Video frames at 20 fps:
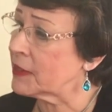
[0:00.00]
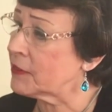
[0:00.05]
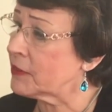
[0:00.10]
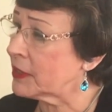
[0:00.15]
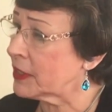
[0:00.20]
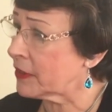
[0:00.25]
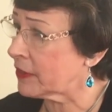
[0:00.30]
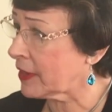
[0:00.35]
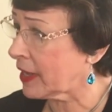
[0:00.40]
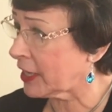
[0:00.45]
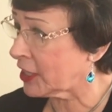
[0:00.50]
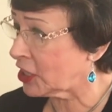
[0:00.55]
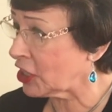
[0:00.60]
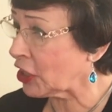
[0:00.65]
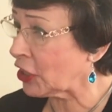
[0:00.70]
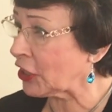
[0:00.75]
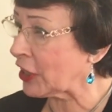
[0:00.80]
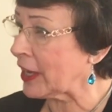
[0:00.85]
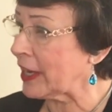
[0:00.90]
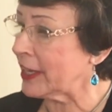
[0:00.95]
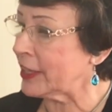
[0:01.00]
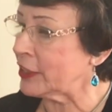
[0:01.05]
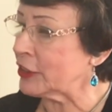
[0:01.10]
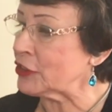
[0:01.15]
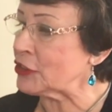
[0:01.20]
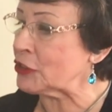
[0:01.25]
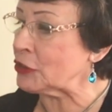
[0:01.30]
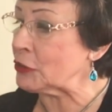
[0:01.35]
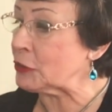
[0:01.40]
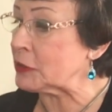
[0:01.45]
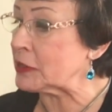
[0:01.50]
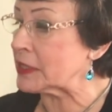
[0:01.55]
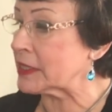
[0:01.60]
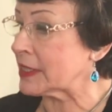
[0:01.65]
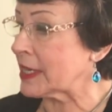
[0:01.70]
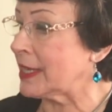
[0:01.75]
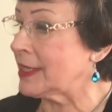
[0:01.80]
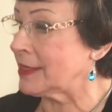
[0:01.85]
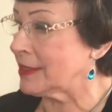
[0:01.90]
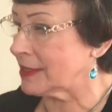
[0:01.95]
even at that young age, you'd
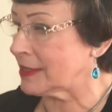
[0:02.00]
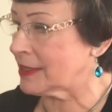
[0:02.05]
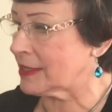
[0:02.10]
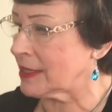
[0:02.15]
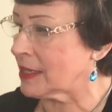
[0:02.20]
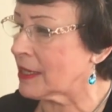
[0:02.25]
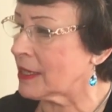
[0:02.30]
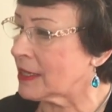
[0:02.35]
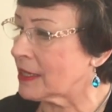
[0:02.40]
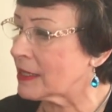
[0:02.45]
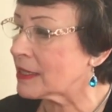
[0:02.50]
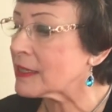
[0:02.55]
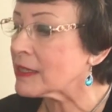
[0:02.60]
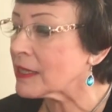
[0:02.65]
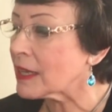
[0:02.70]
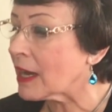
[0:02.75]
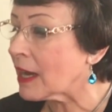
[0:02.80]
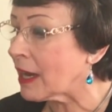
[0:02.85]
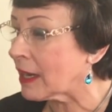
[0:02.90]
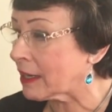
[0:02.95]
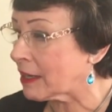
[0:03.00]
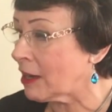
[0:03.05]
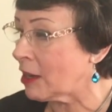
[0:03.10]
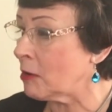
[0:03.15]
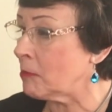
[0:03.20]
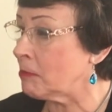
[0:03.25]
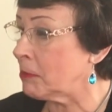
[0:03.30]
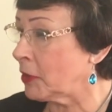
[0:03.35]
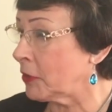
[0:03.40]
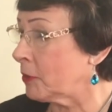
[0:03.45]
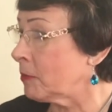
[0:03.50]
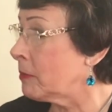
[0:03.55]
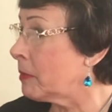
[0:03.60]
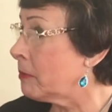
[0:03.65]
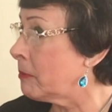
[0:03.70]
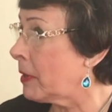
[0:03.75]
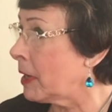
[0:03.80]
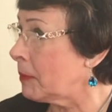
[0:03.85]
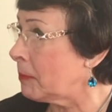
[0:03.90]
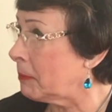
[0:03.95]
sense that I can't bother my
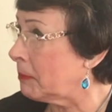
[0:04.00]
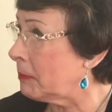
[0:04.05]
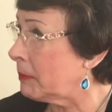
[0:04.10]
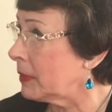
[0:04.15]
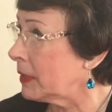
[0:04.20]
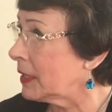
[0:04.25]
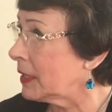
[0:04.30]
mum.